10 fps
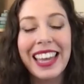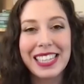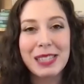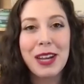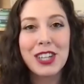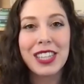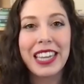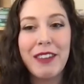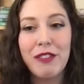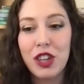Like,
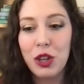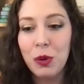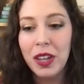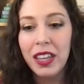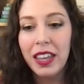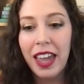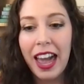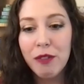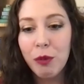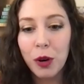especially if you
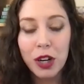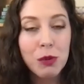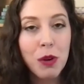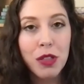have worked